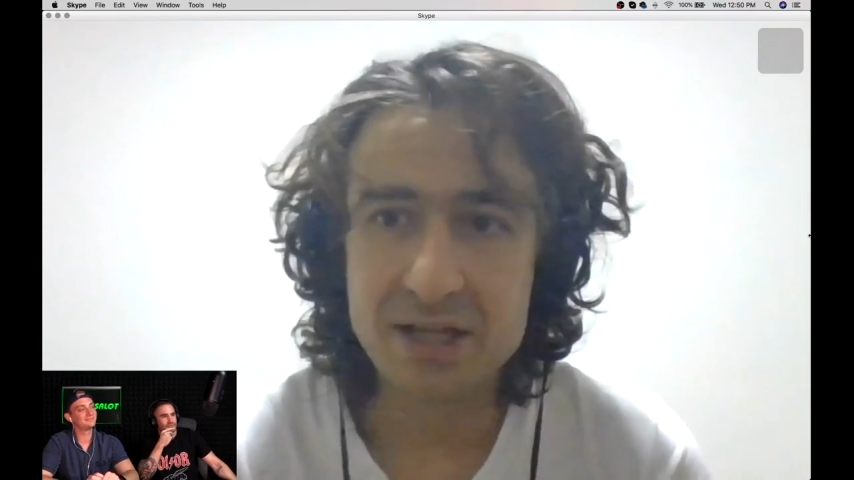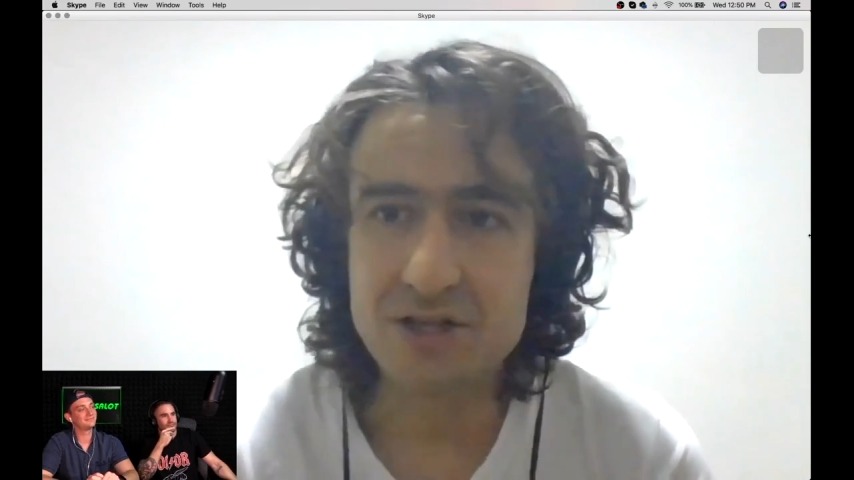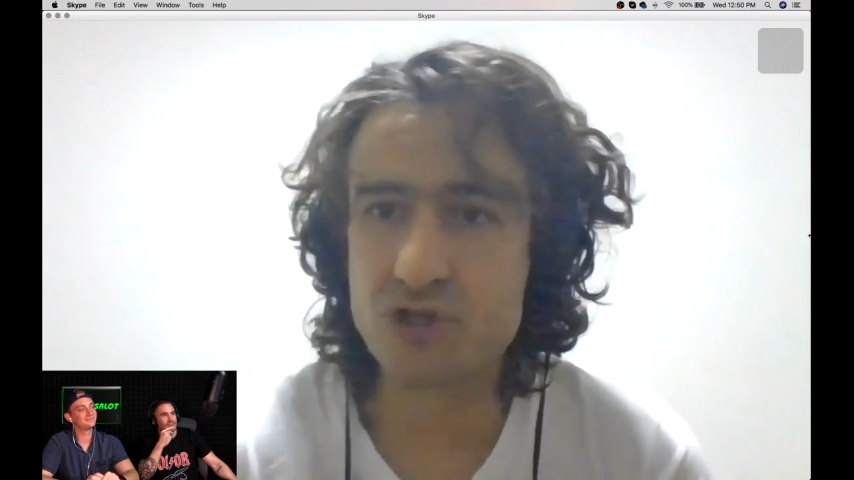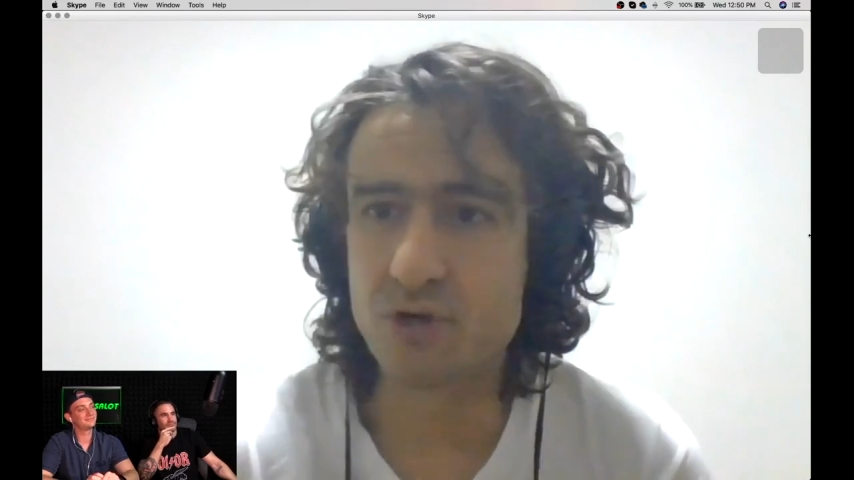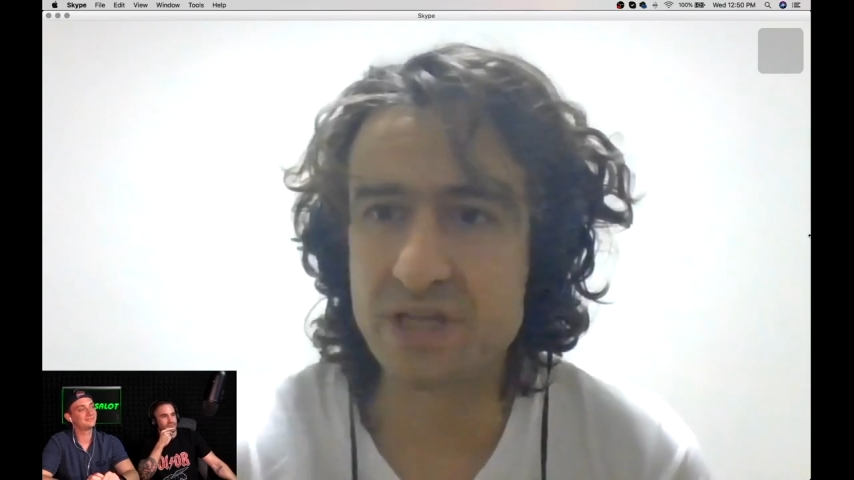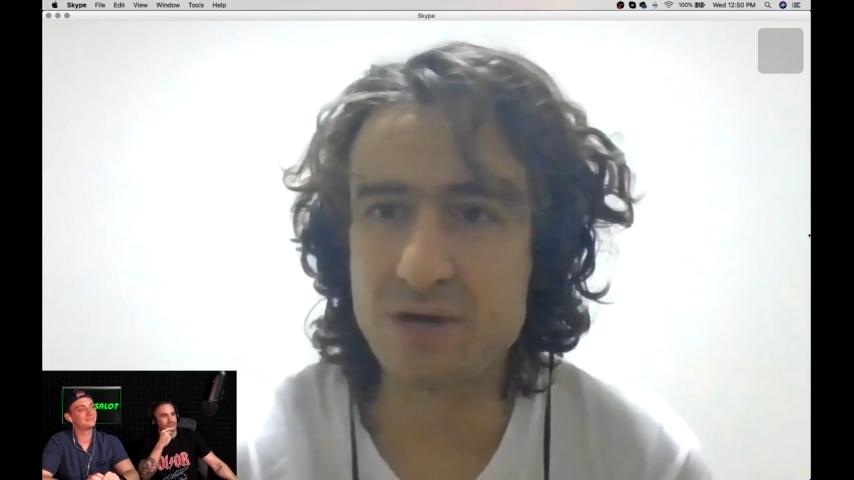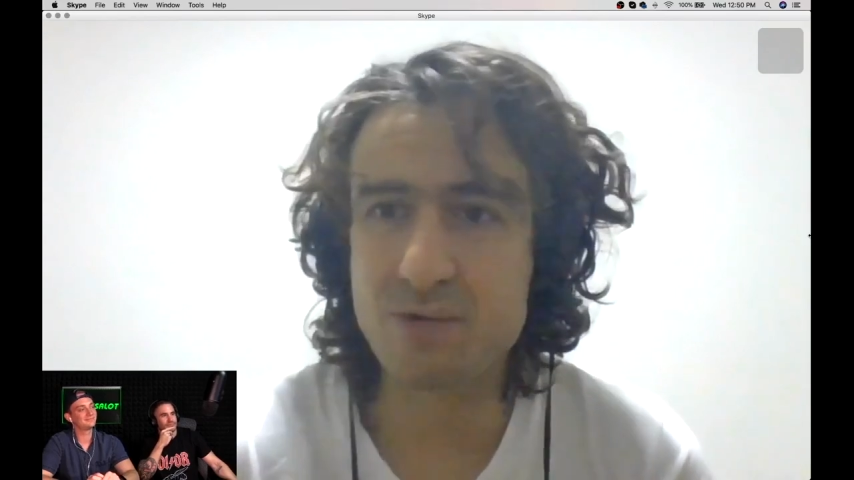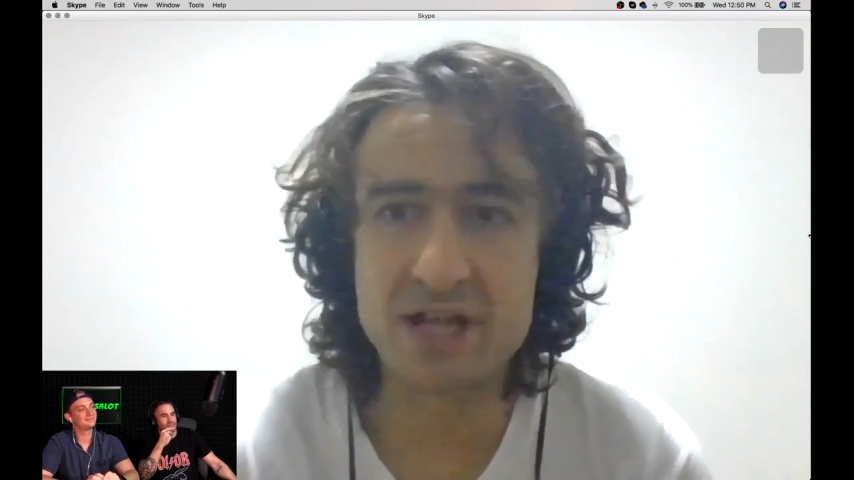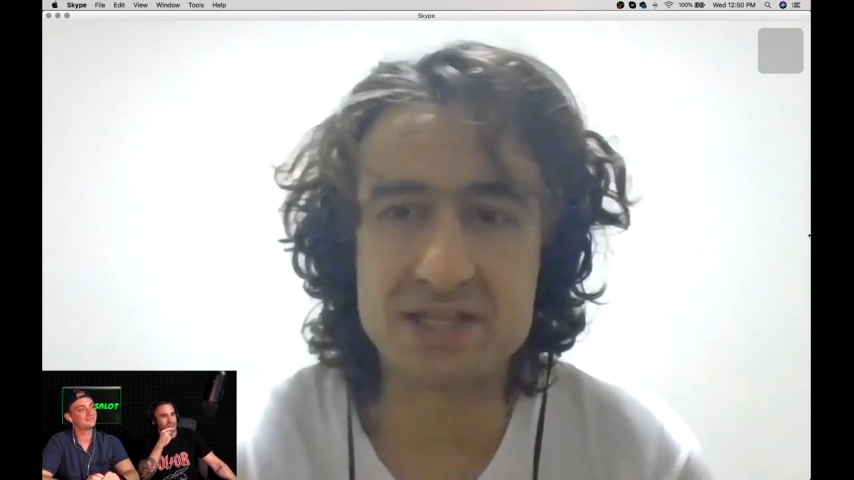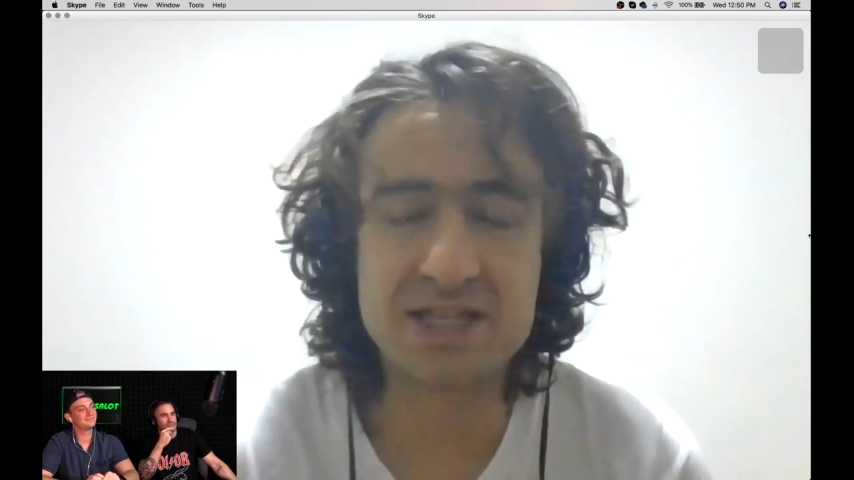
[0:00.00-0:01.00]
so
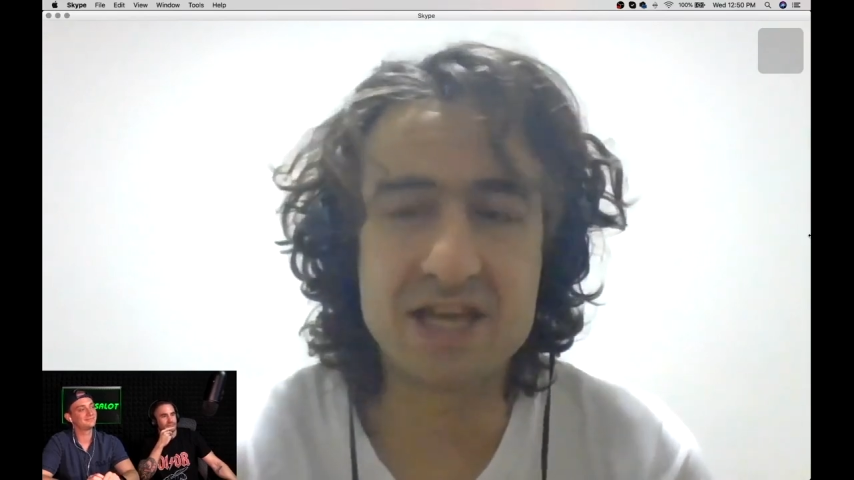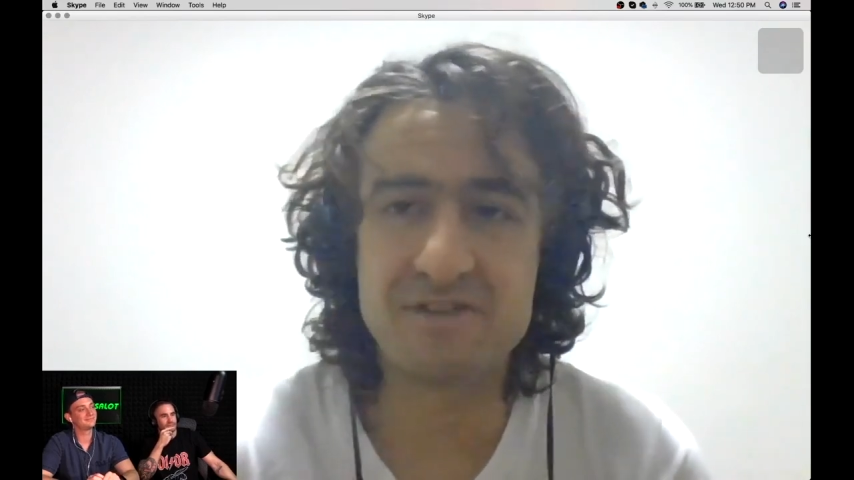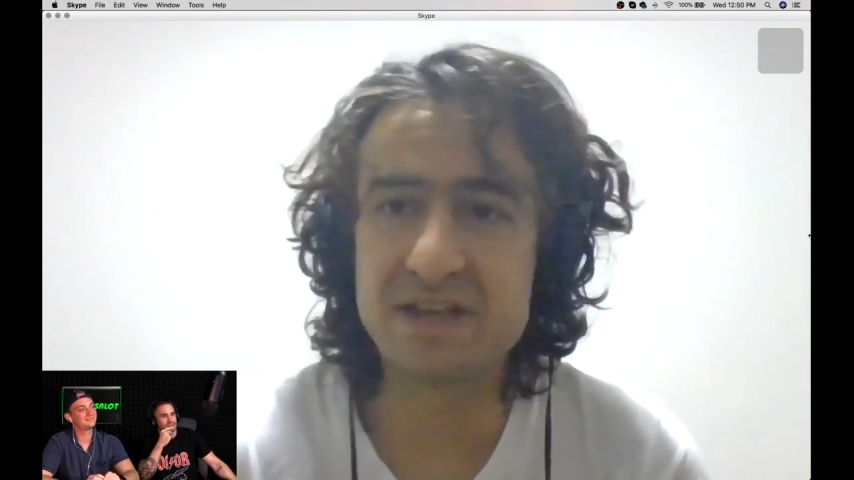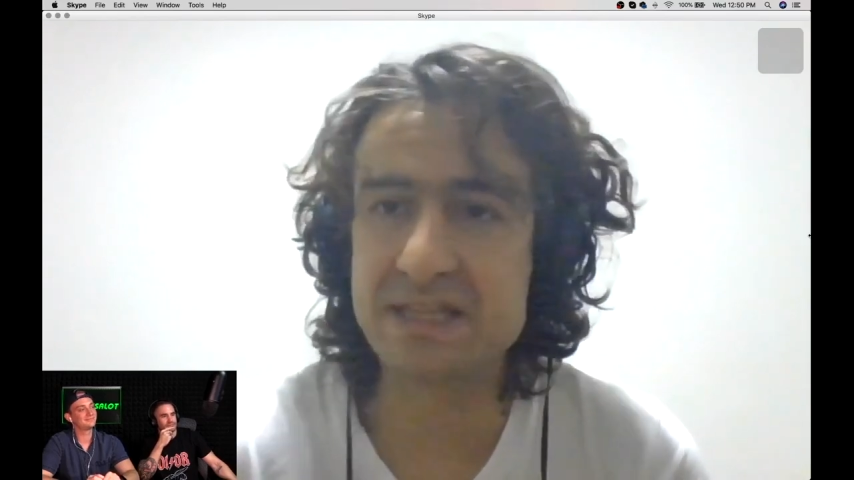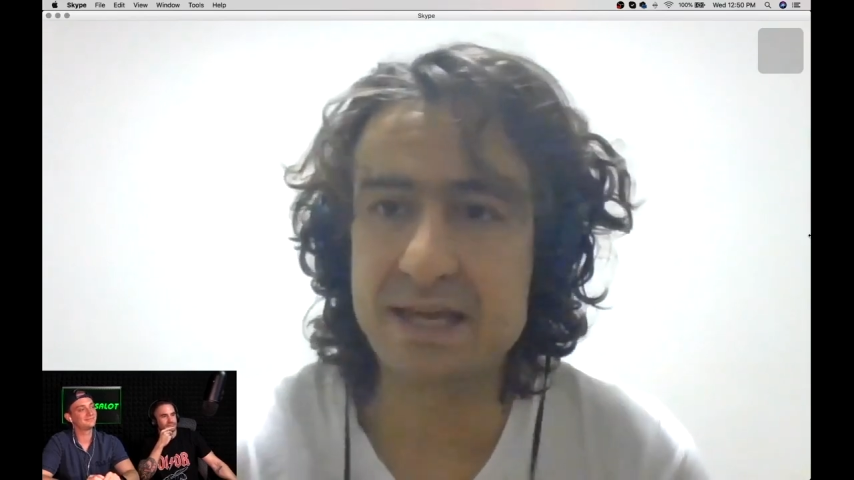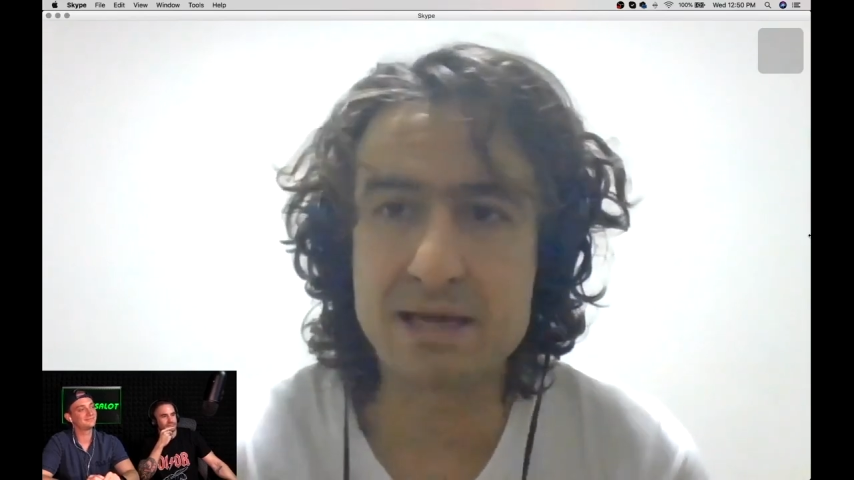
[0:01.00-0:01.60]
they think they